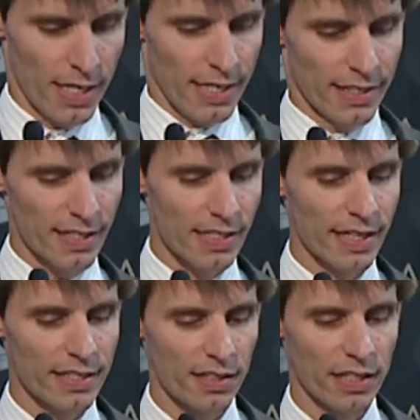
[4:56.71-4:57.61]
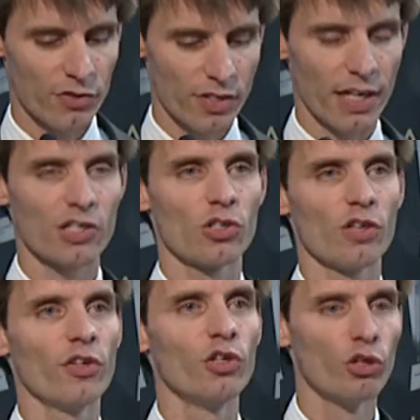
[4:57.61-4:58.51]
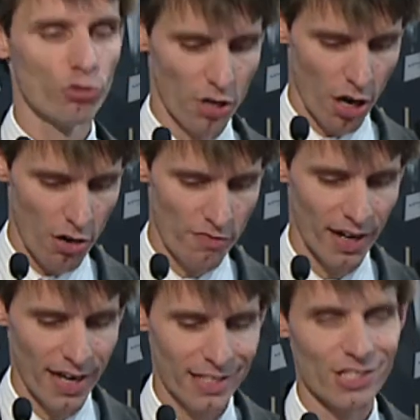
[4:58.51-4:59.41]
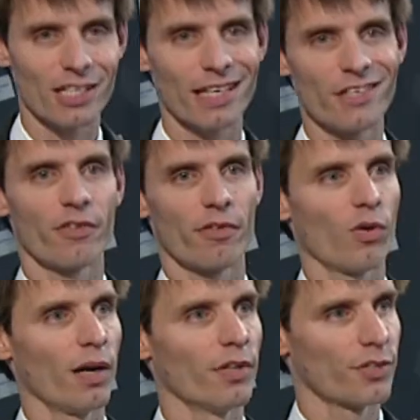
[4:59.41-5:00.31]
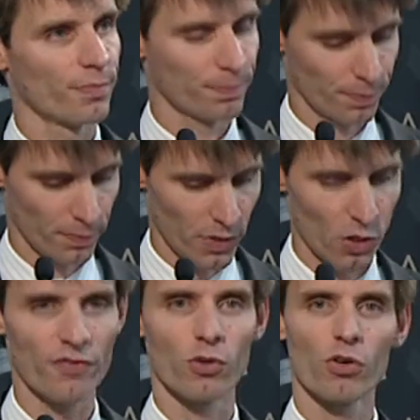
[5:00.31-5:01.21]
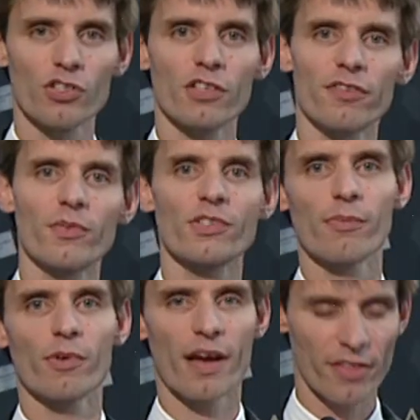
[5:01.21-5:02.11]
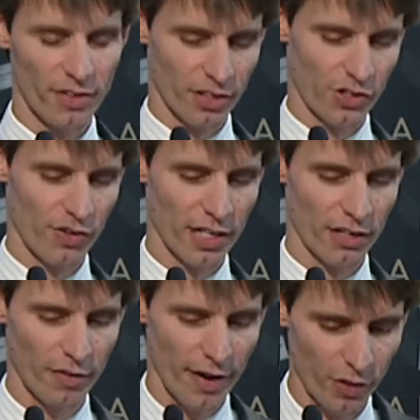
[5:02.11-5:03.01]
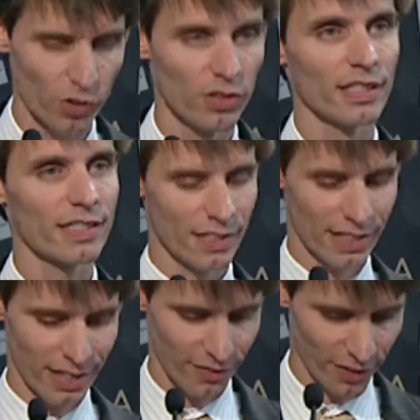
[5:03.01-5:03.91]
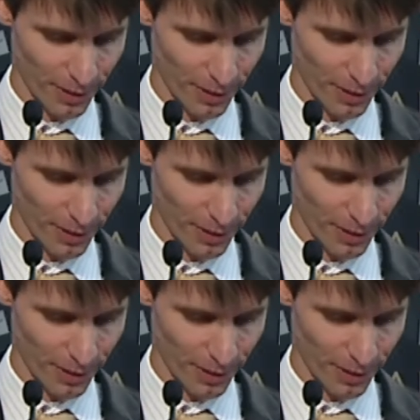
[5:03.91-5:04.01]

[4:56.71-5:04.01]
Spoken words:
This has led to the introduction of a new overarching entry requirement. So if you're watching from somewhere other than Australia around the world, listen carefully.